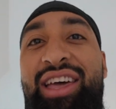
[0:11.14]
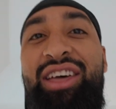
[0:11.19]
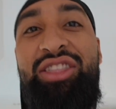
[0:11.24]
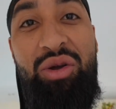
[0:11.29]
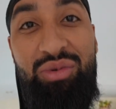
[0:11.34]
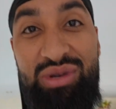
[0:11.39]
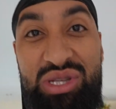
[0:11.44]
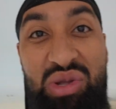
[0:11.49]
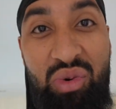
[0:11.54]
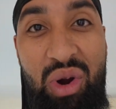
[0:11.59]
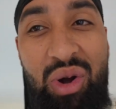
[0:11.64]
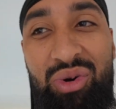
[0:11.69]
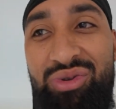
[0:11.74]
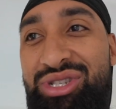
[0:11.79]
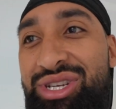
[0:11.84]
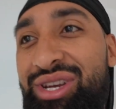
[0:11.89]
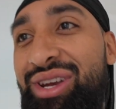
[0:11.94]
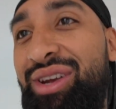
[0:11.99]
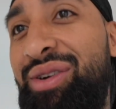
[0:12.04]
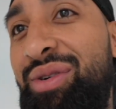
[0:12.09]

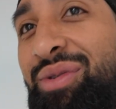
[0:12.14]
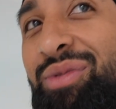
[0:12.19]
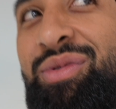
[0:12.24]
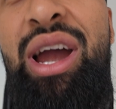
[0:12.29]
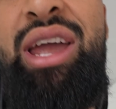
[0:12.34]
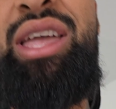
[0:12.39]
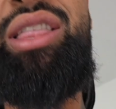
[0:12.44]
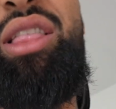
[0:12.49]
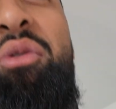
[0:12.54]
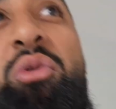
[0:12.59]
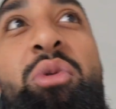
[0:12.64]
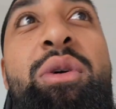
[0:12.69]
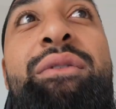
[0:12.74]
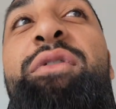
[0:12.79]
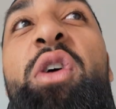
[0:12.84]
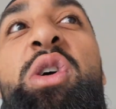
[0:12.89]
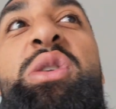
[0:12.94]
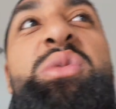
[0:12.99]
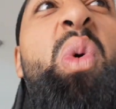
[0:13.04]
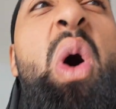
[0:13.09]
roach, right? Like when we
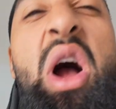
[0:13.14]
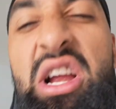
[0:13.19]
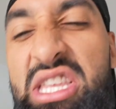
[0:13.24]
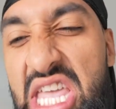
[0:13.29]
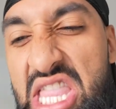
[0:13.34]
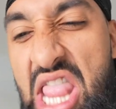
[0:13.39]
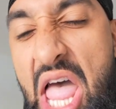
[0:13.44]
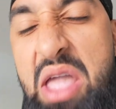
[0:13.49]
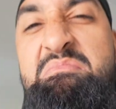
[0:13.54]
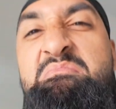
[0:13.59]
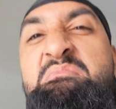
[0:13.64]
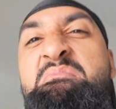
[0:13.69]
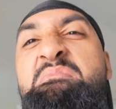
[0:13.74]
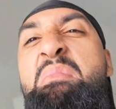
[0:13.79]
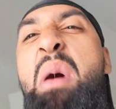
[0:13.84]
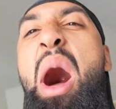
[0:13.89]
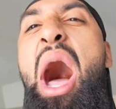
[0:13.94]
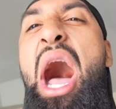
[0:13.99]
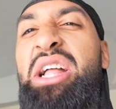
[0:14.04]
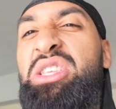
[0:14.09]
first walked in, like
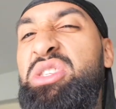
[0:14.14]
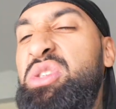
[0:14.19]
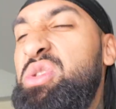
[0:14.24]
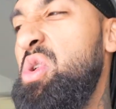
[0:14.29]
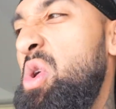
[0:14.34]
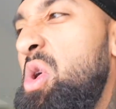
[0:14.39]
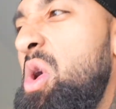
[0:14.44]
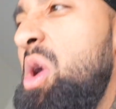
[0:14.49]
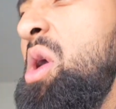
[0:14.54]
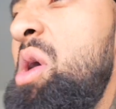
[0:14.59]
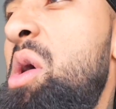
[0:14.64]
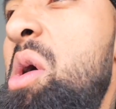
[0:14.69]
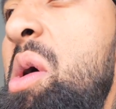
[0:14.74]
monster,